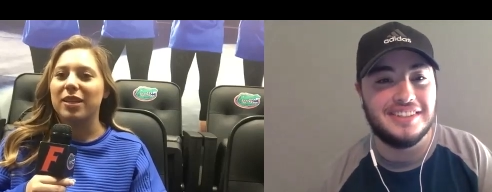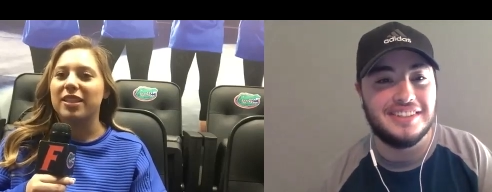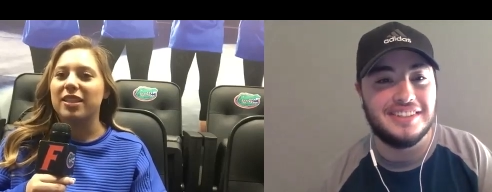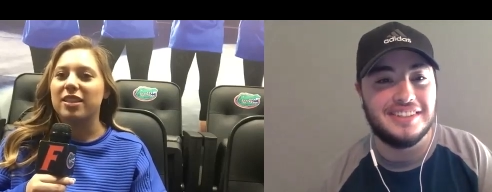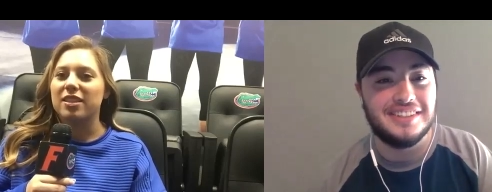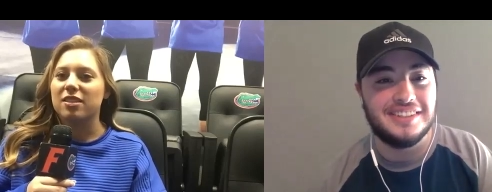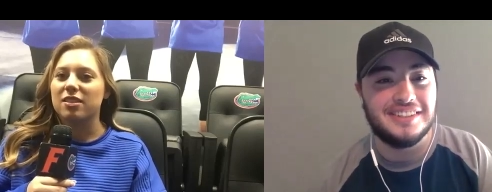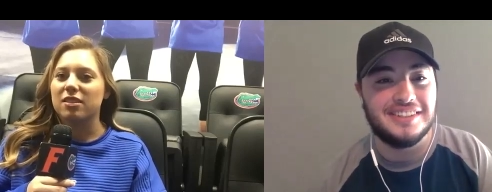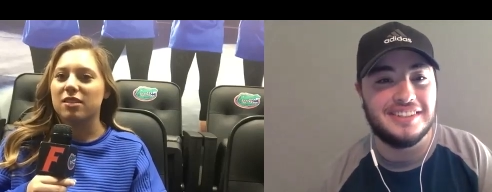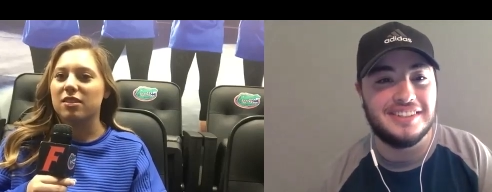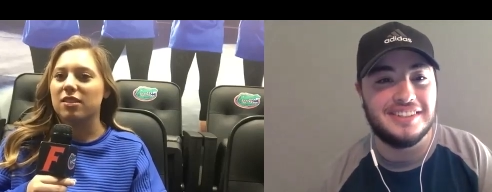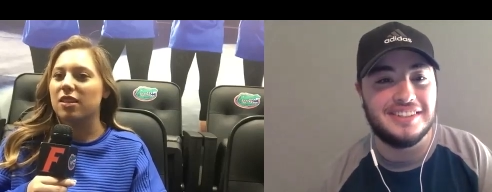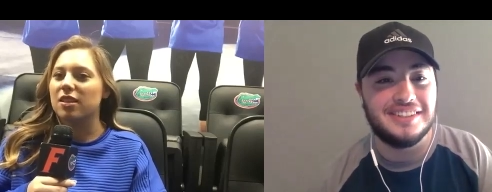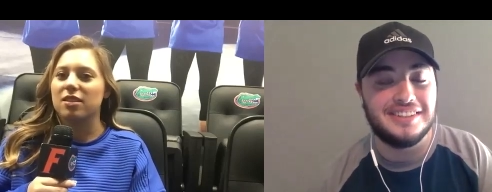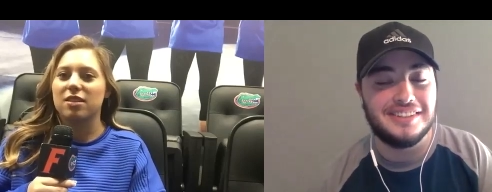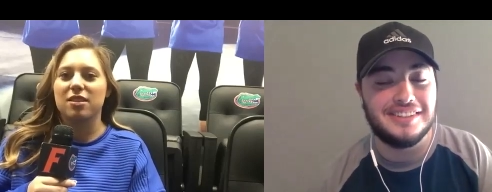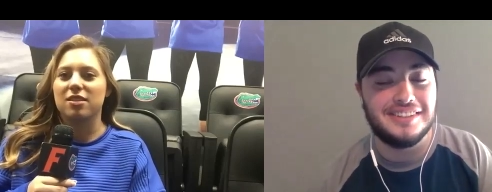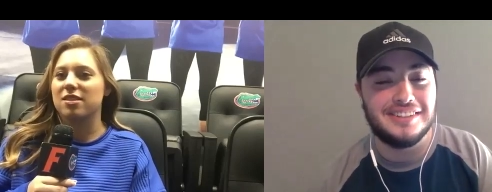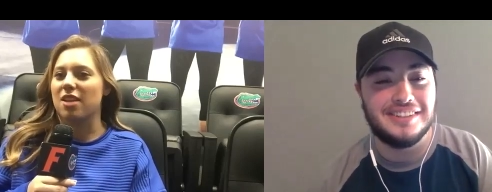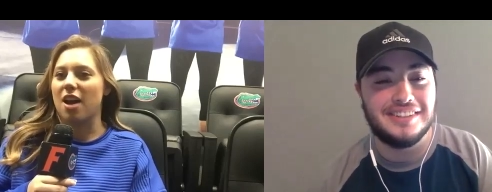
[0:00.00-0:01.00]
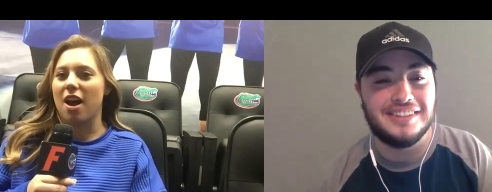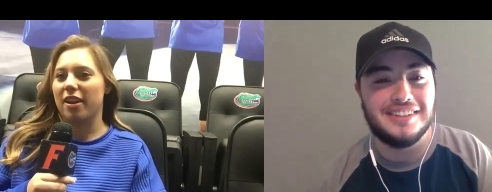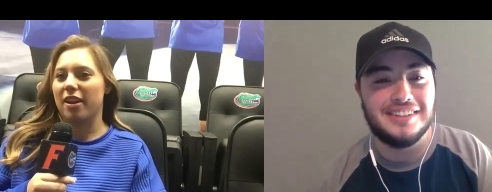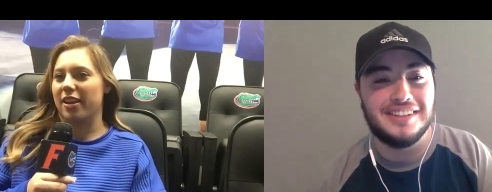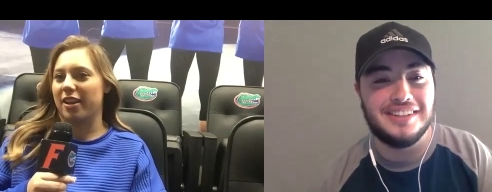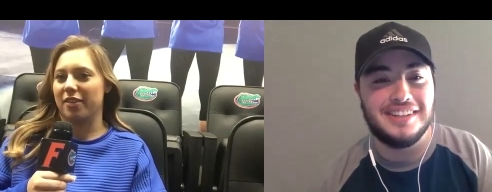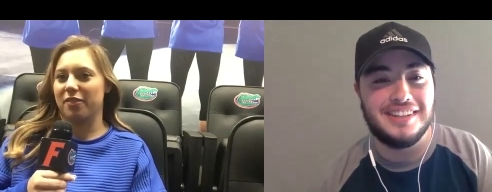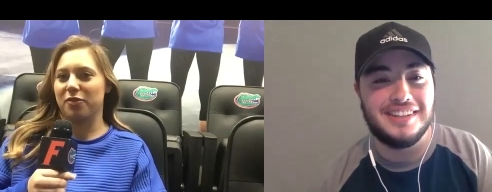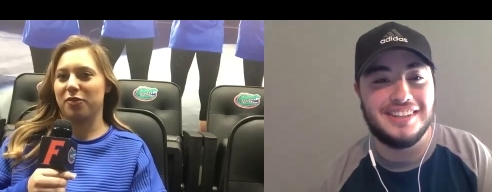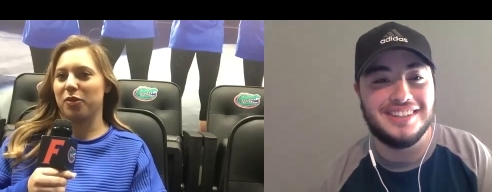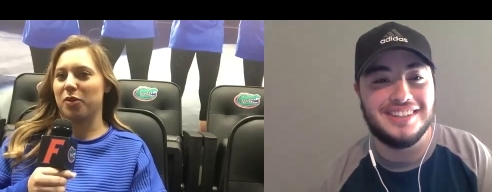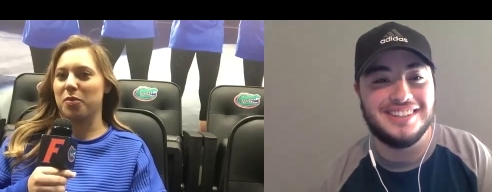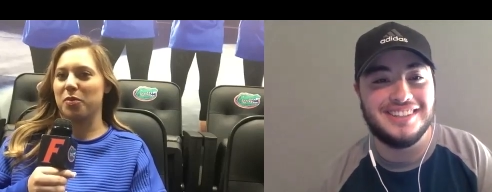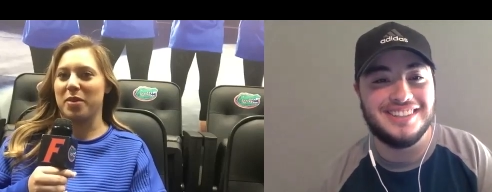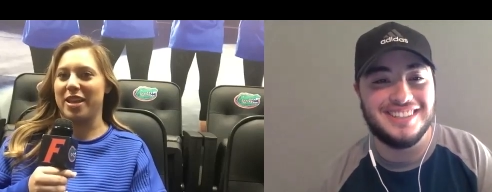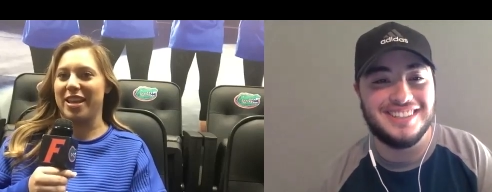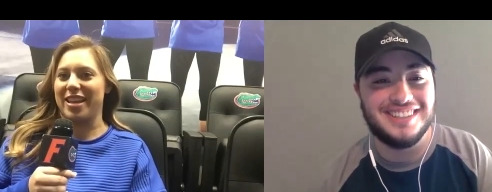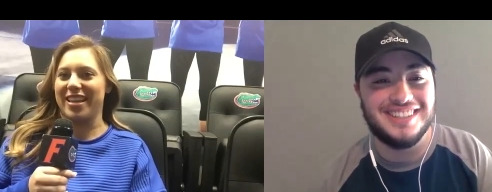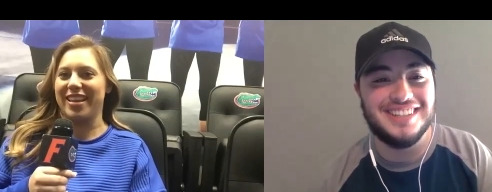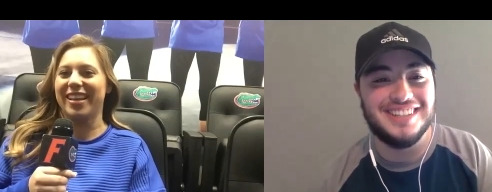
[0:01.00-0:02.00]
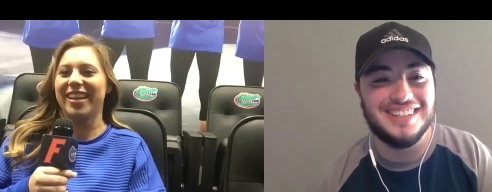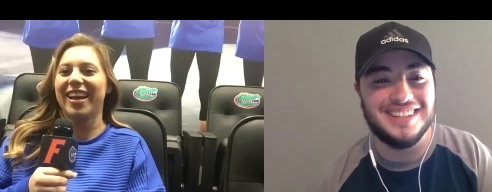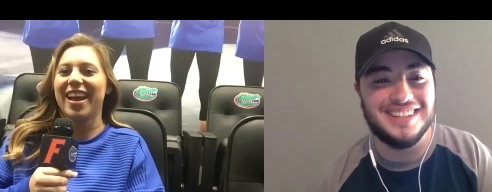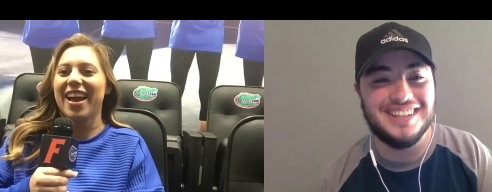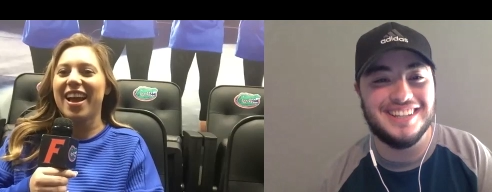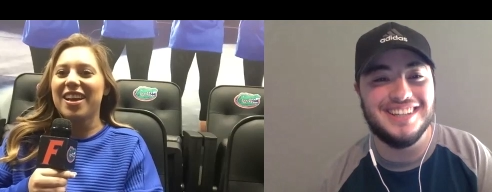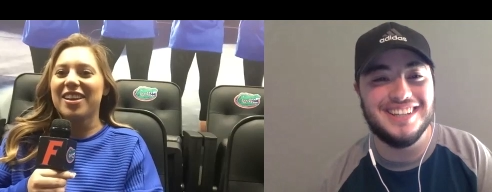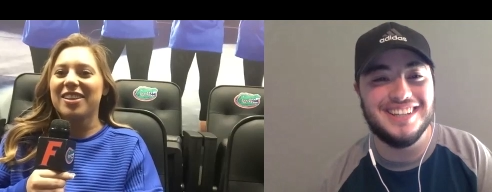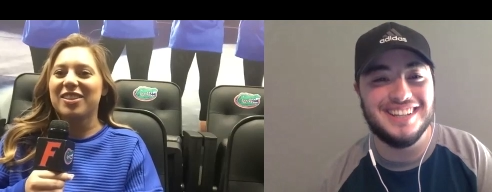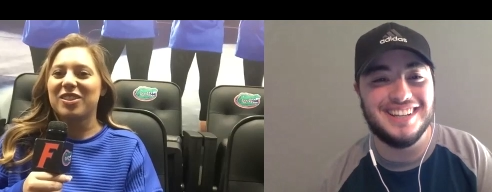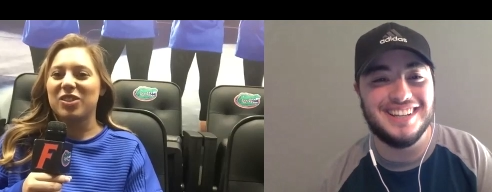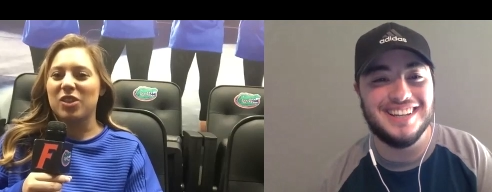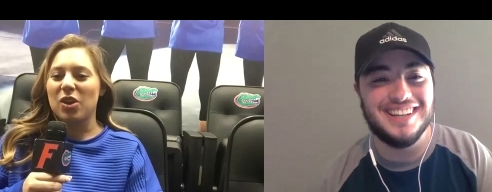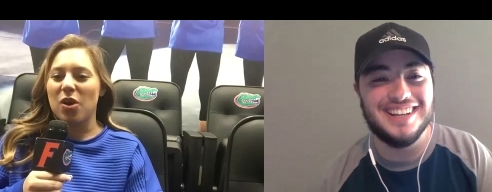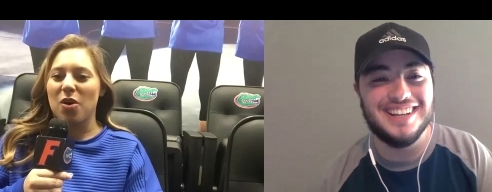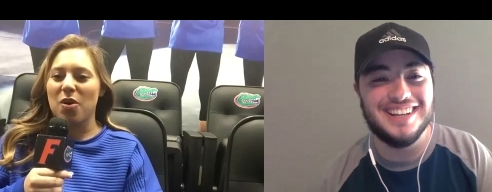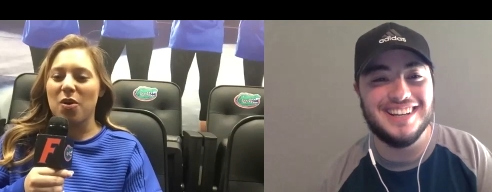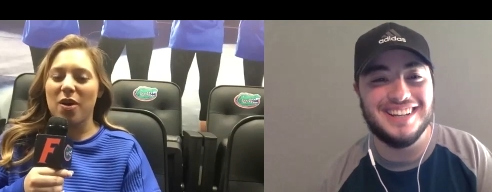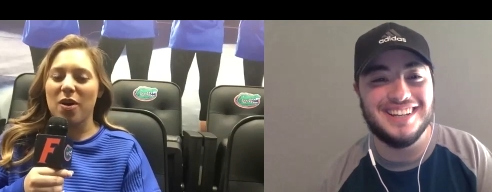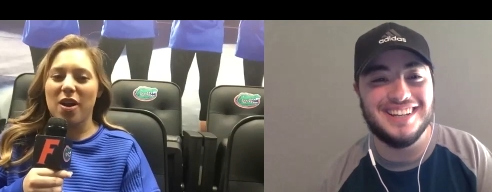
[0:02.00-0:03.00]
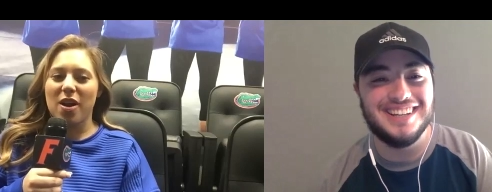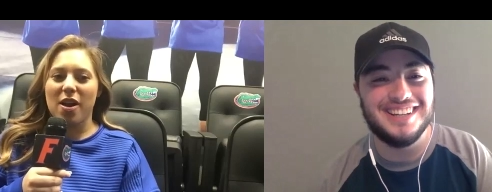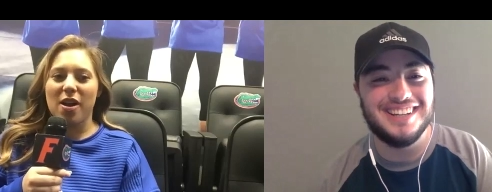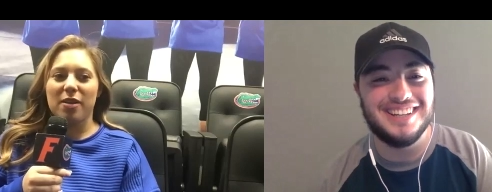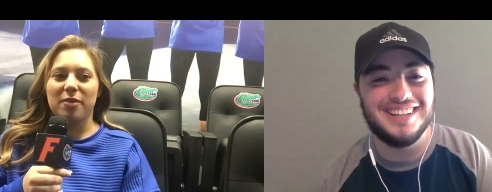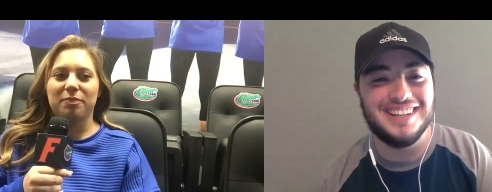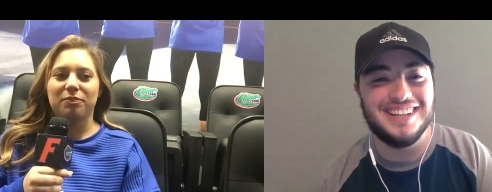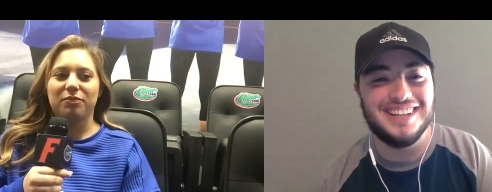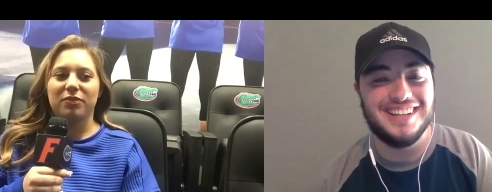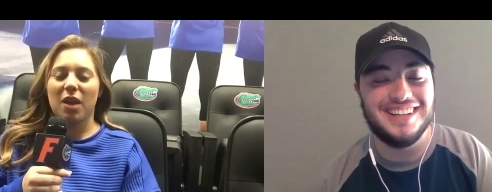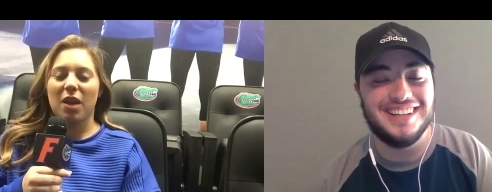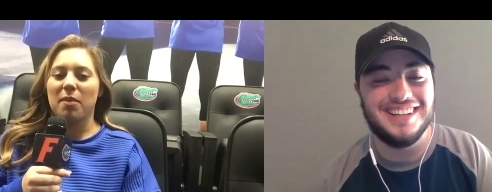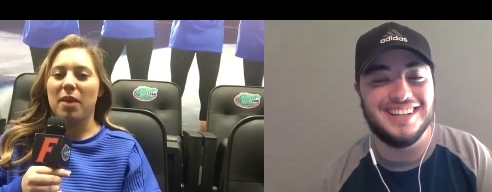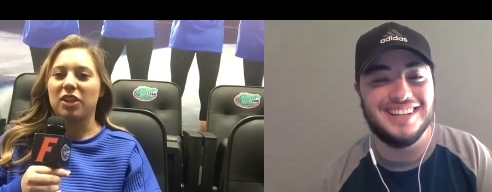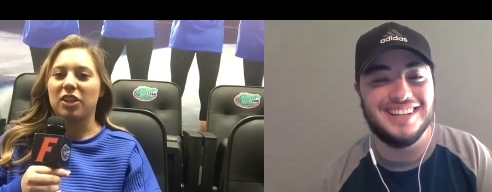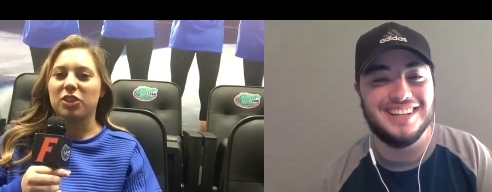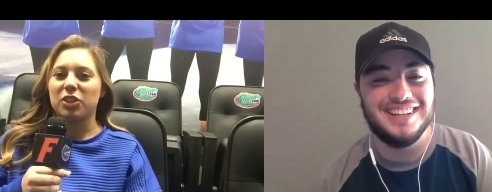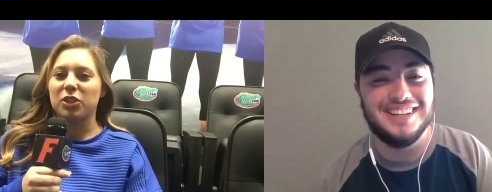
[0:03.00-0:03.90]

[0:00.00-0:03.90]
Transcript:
Speaker 1: this is not it for me. So I'm actually